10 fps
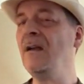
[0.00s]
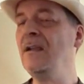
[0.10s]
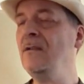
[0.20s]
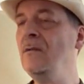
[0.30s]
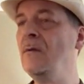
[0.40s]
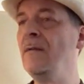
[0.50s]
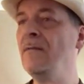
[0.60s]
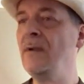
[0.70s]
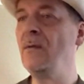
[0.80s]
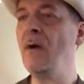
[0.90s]
You can do whatever
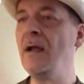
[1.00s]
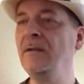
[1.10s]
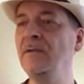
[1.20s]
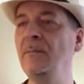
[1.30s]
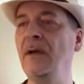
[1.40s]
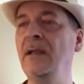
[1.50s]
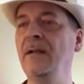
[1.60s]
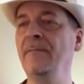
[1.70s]
he wants, but